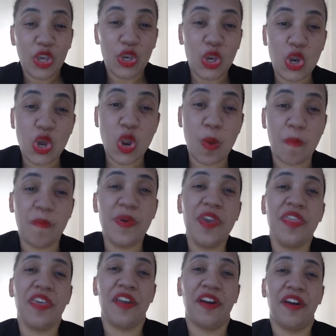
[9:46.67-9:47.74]
you're going to be
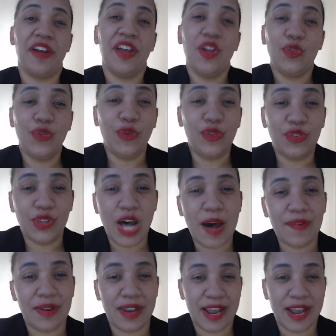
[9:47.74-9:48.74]
there to solve the